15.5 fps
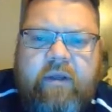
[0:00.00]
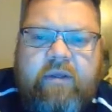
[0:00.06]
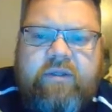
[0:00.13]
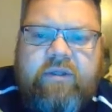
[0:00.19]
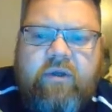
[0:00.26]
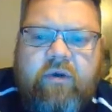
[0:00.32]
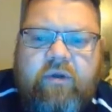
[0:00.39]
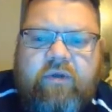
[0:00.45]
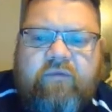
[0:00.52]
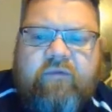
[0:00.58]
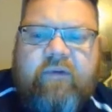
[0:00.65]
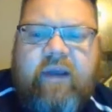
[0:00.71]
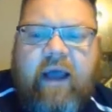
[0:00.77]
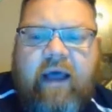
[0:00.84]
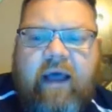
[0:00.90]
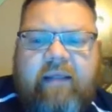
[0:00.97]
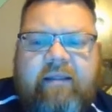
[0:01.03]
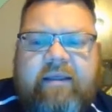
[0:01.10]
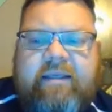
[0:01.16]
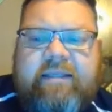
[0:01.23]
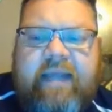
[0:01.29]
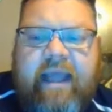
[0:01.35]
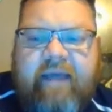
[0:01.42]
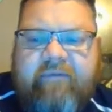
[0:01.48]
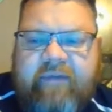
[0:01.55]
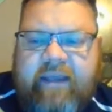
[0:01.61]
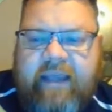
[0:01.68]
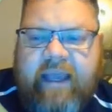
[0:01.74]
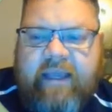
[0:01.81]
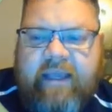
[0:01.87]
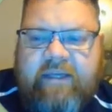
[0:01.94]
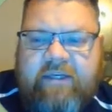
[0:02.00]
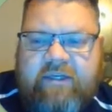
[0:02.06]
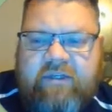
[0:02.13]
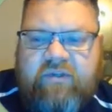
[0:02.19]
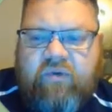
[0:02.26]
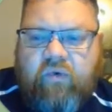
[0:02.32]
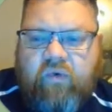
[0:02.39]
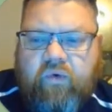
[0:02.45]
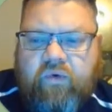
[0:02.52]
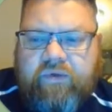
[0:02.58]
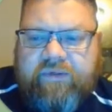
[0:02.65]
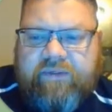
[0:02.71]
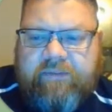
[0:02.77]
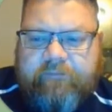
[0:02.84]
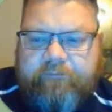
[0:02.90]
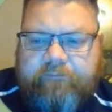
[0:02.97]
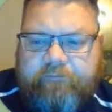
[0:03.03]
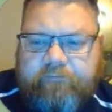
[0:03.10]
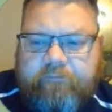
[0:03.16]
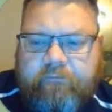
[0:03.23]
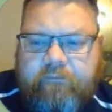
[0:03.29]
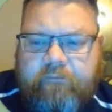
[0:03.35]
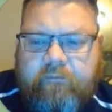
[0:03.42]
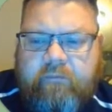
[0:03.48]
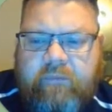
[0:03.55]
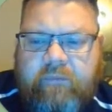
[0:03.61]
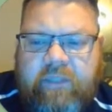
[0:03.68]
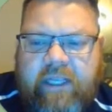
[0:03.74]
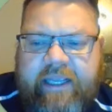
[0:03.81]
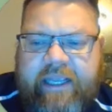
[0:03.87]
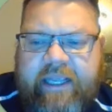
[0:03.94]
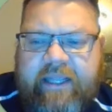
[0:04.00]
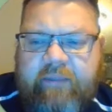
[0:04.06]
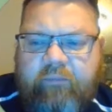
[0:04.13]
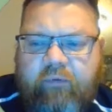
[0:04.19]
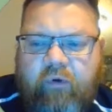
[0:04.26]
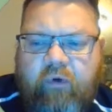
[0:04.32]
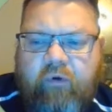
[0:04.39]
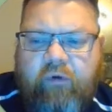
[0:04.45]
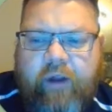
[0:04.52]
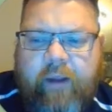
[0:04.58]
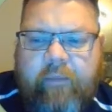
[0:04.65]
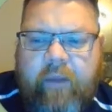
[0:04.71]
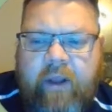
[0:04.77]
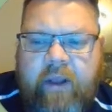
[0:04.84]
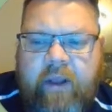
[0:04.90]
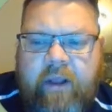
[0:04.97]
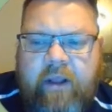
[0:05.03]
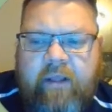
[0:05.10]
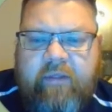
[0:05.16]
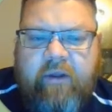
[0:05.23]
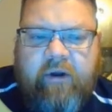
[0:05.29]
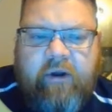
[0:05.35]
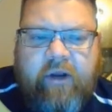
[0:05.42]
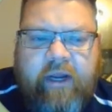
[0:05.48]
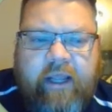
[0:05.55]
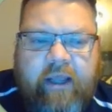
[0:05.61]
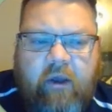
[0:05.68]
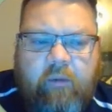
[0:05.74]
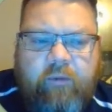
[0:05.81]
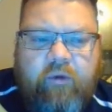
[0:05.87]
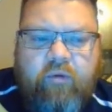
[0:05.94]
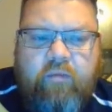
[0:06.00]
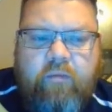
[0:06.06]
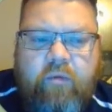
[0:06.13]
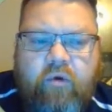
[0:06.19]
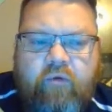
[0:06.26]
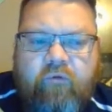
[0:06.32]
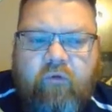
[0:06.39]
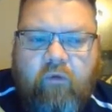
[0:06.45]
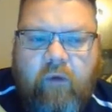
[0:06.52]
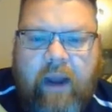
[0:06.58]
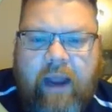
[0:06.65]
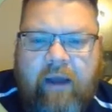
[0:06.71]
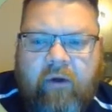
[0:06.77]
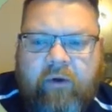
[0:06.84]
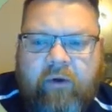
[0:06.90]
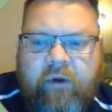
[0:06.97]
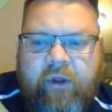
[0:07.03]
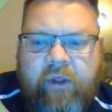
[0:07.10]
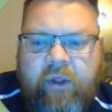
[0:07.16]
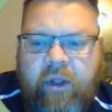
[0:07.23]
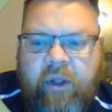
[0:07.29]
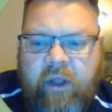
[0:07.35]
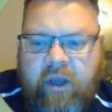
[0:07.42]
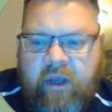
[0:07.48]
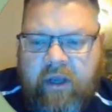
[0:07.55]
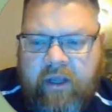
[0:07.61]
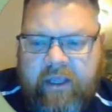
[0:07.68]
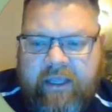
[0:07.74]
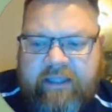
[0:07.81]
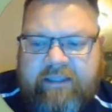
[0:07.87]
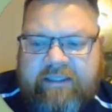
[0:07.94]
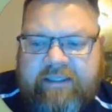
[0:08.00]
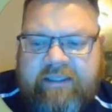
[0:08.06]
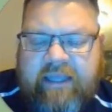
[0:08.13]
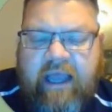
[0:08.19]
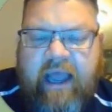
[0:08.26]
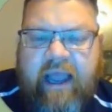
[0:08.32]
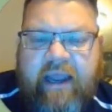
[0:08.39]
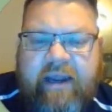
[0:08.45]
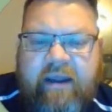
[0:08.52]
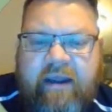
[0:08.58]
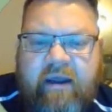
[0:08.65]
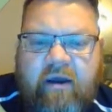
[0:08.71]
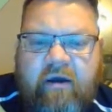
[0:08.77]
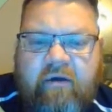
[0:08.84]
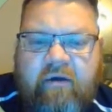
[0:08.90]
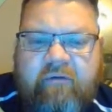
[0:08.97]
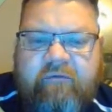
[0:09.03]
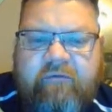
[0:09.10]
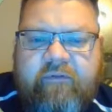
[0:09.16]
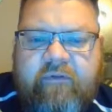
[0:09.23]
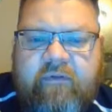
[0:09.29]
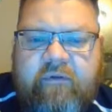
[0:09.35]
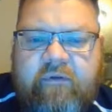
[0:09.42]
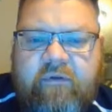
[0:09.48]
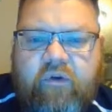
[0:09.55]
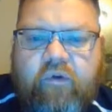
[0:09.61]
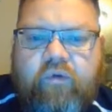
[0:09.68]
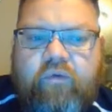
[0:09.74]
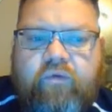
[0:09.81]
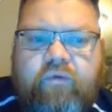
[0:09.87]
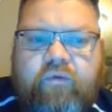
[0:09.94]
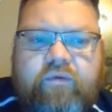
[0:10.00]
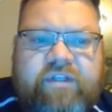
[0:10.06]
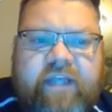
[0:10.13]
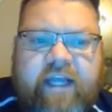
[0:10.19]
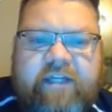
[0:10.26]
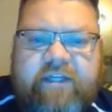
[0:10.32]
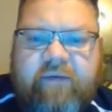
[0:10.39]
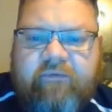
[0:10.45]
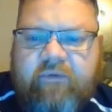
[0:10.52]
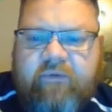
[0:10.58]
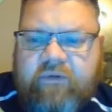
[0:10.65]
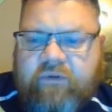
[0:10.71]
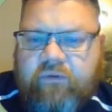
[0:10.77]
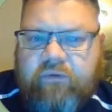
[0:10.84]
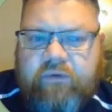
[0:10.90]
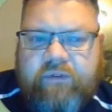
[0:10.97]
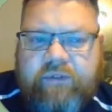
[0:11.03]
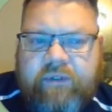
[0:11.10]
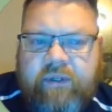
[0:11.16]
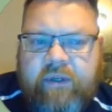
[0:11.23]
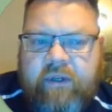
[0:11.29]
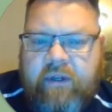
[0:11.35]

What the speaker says: So you've got these navigation tools in the program that are going to help you move around inside of SketchUp for Schools.